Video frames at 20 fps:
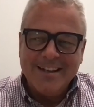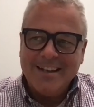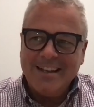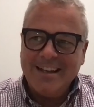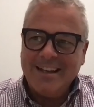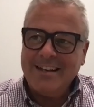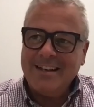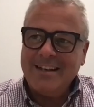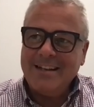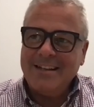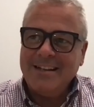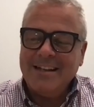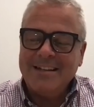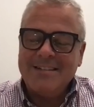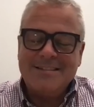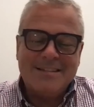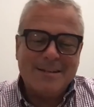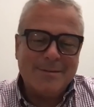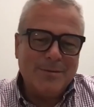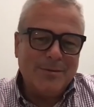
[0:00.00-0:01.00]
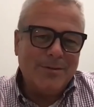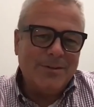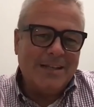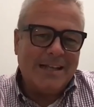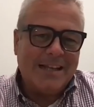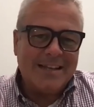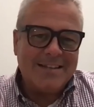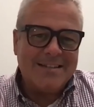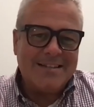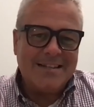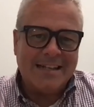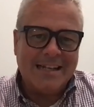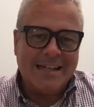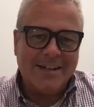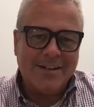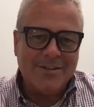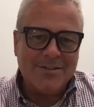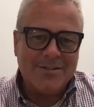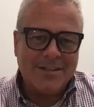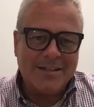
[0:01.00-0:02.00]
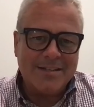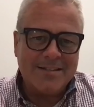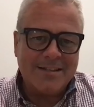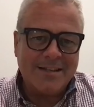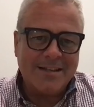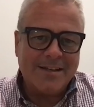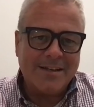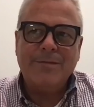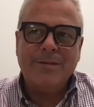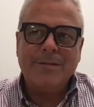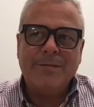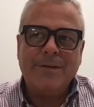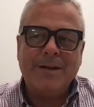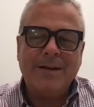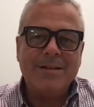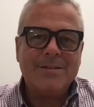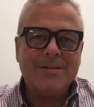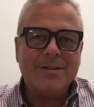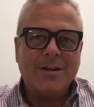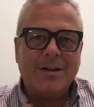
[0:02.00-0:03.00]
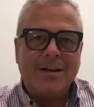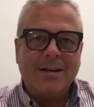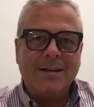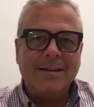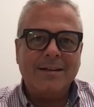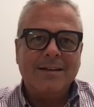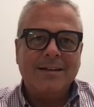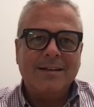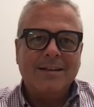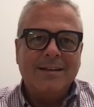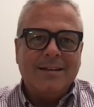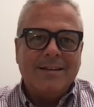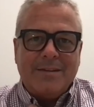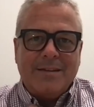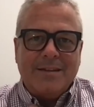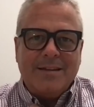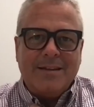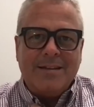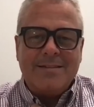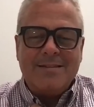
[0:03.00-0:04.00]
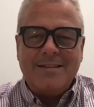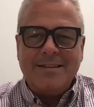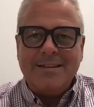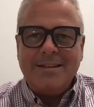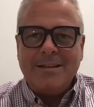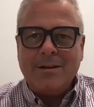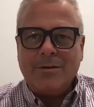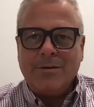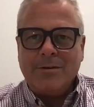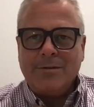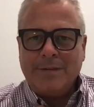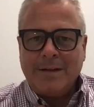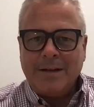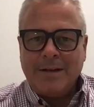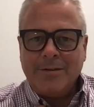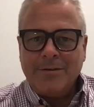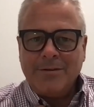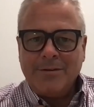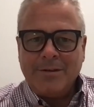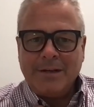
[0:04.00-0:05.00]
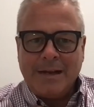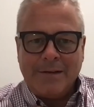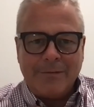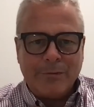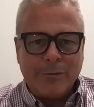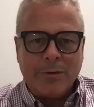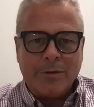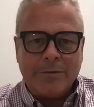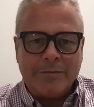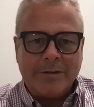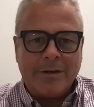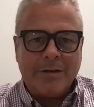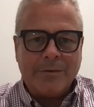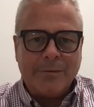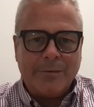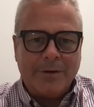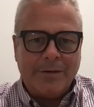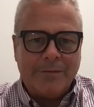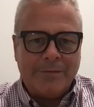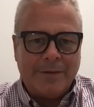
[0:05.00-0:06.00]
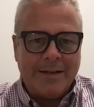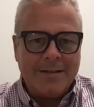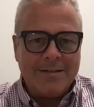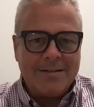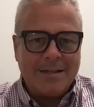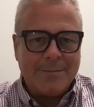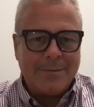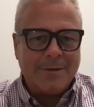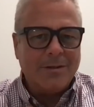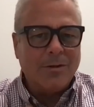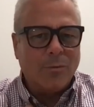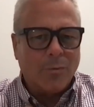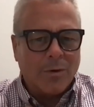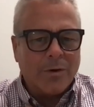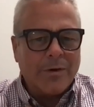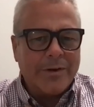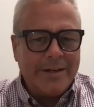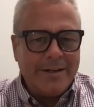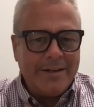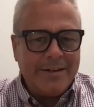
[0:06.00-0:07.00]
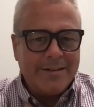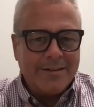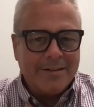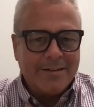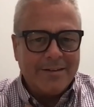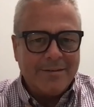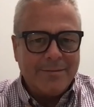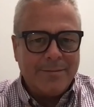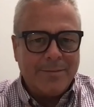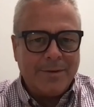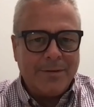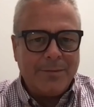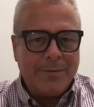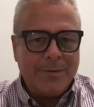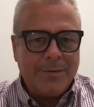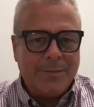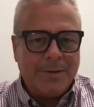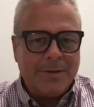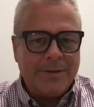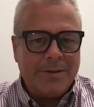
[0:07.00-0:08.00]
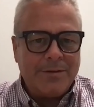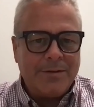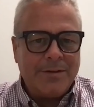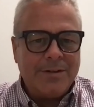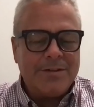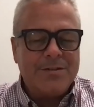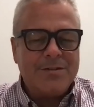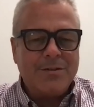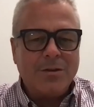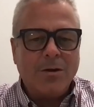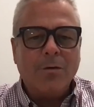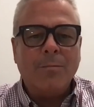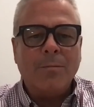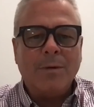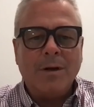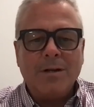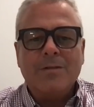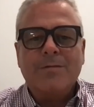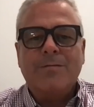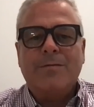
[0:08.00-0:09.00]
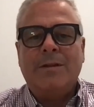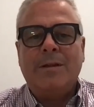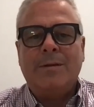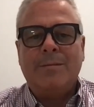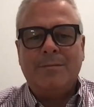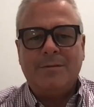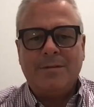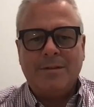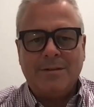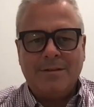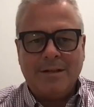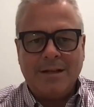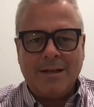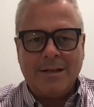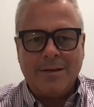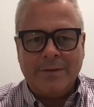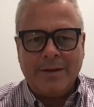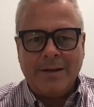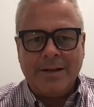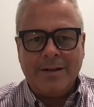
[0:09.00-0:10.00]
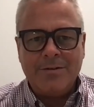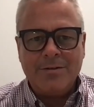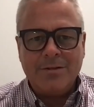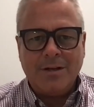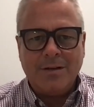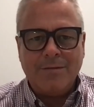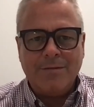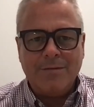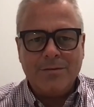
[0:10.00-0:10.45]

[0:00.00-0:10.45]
And it's similarly, I guess the analogy is like if I saw a CEO or founder at every one of our events, I'd be a little worried. But with, but there is so much for them to take advantage of.